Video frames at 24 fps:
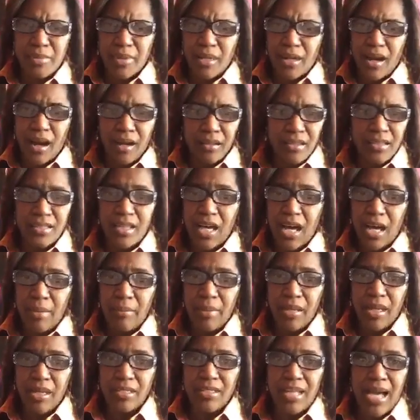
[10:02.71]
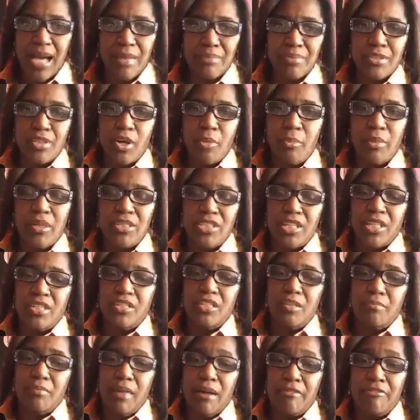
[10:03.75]
me all the time, because I'm so much
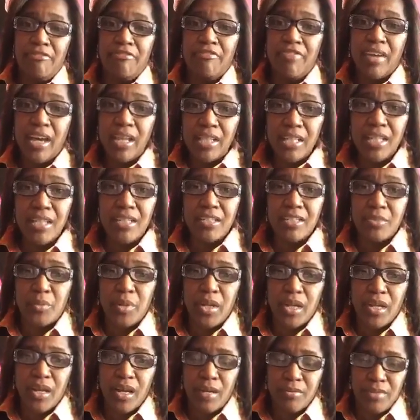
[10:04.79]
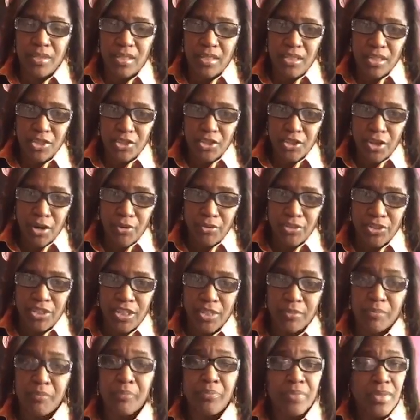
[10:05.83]
into my feelings when it comes into his
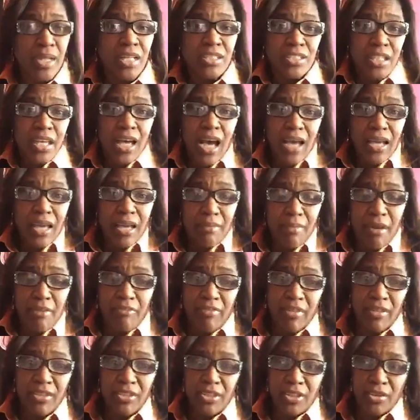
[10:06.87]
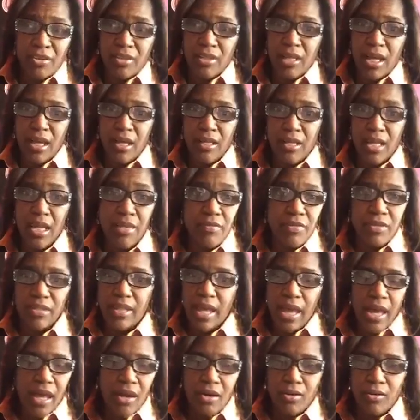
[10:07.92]
coaching. I get my feelings hurt a lot. Even
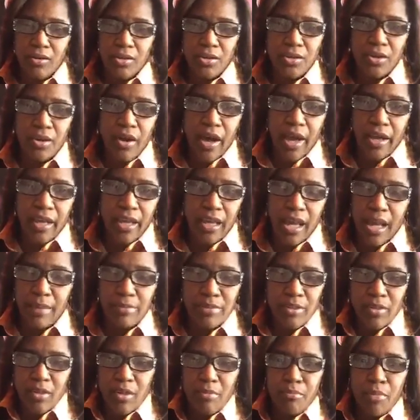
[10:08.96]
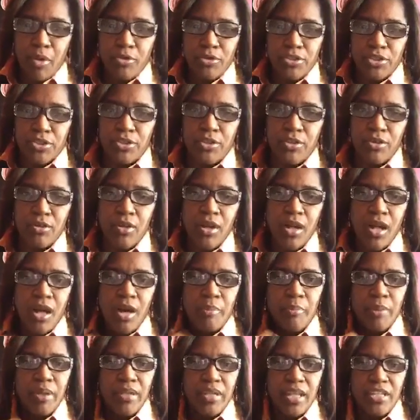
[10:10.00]
now, you know, I'm so emotional,
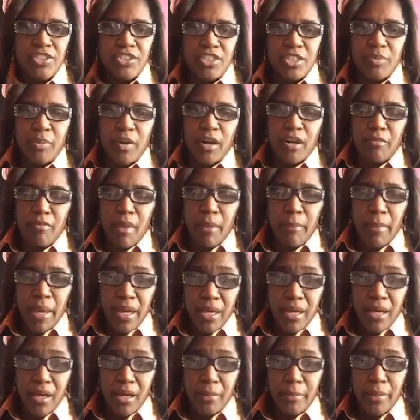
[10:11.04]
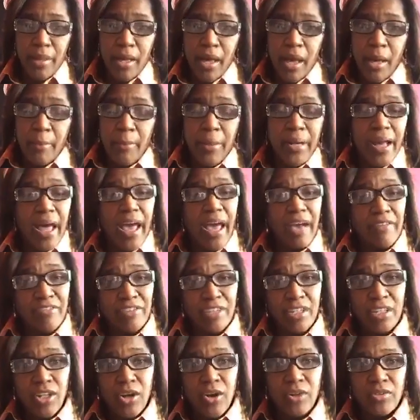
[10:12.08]
but that's just part of my makeup. But I have
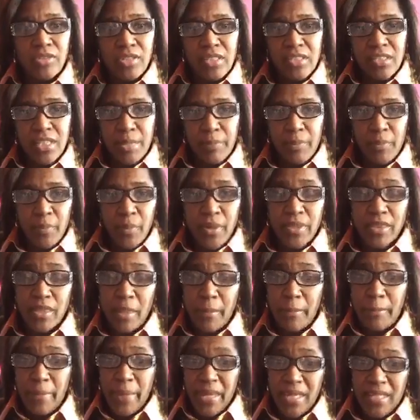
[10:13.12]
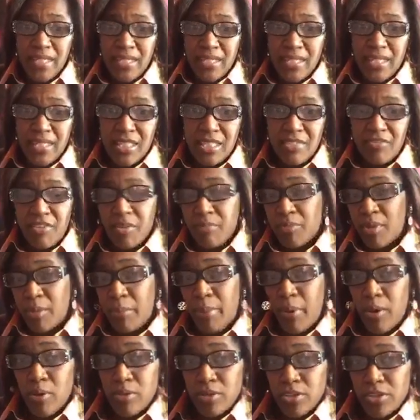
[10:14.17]
to learn to separate the business from the
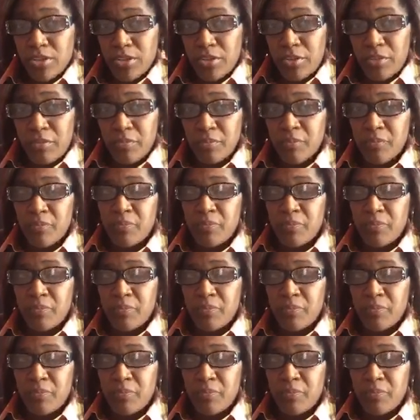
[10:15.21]
personal.